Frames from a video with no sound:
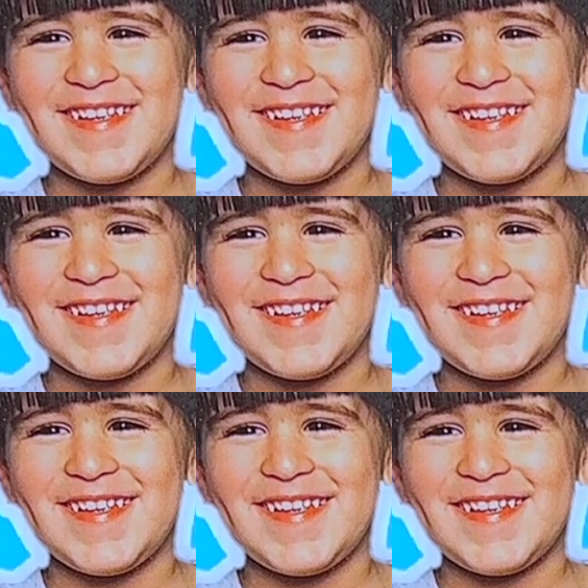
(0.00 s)

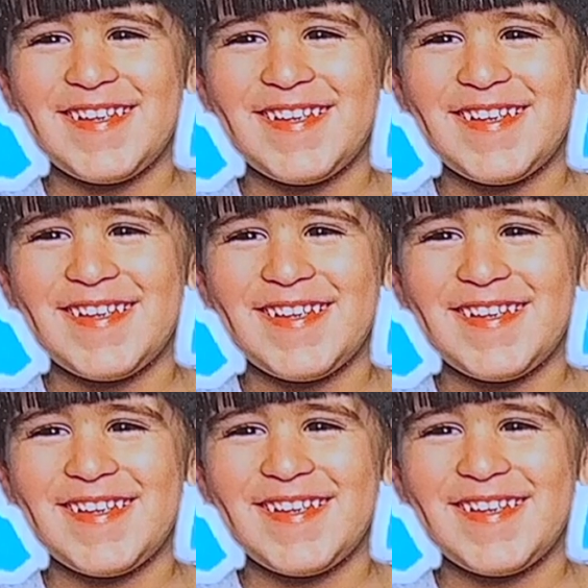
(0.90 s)

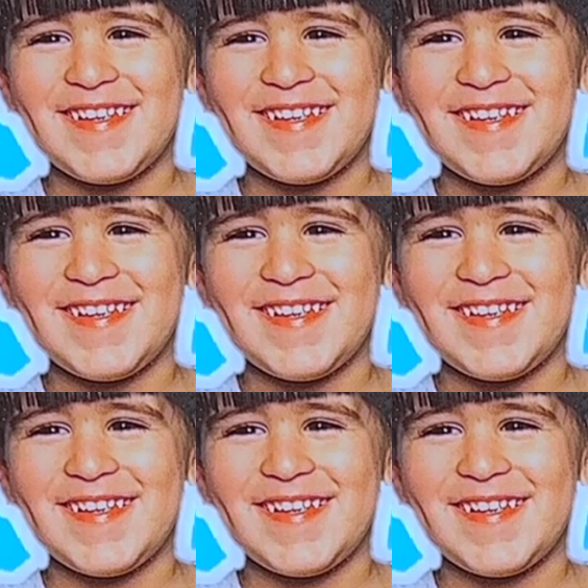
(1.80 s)

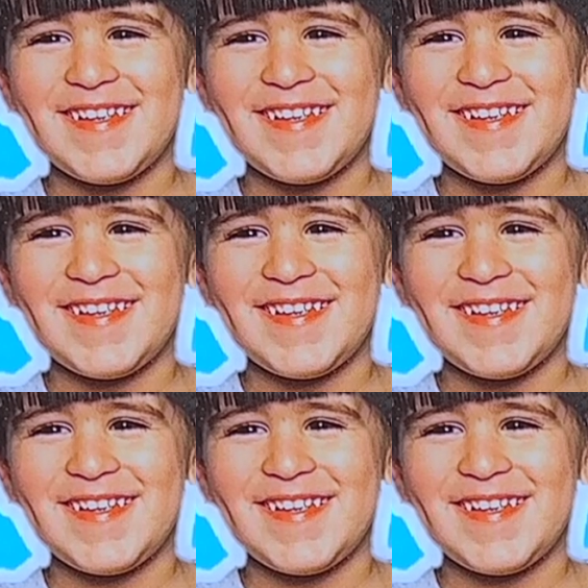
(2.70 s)
The person shown says nothing.